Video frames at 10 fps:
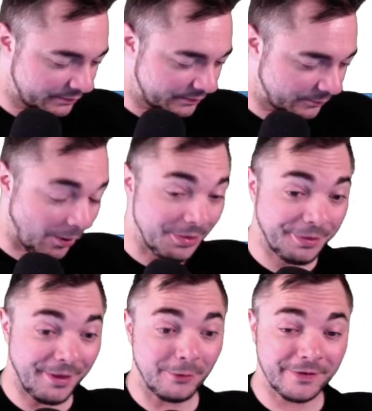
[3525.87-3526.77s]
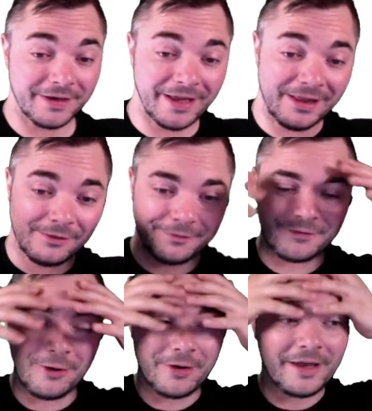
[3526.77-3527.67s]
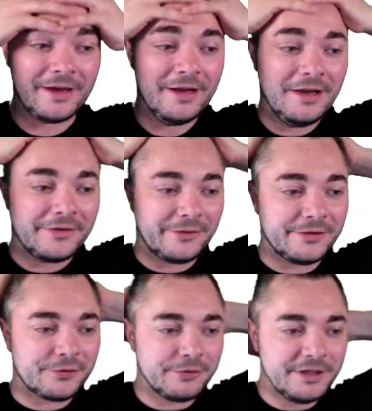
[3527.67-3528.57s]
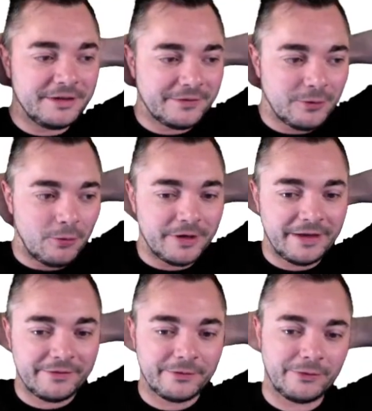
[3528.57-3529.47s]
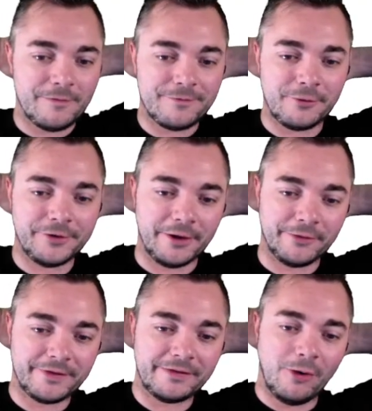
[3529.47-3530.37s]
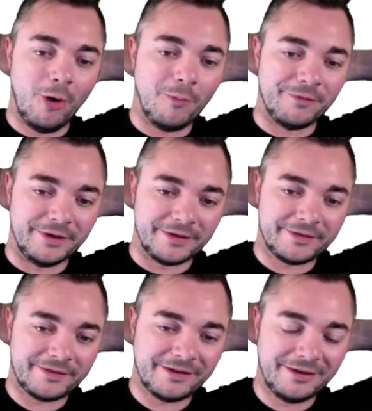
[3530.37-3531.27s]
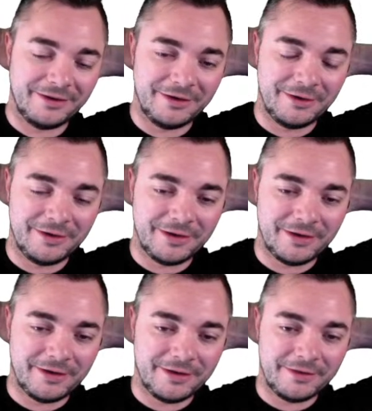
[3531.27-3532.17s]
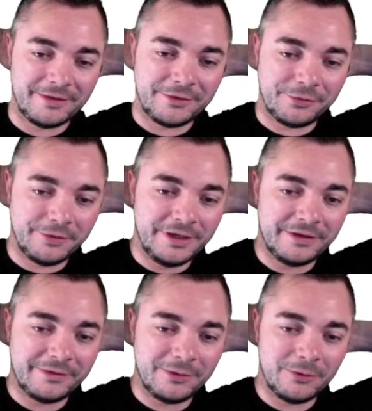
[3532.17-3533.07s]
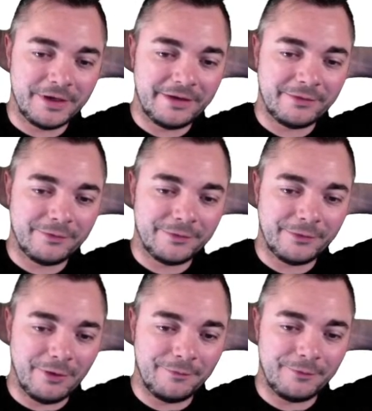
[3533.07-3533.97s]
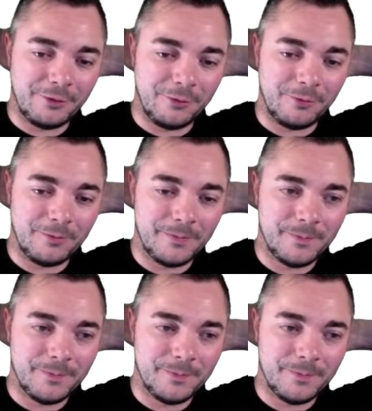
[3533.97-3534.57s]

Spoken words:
1000 health. Okay, so the tree needs to go next to Sir Florianus. That's obvious. The tree needs to go next to Sir Flo.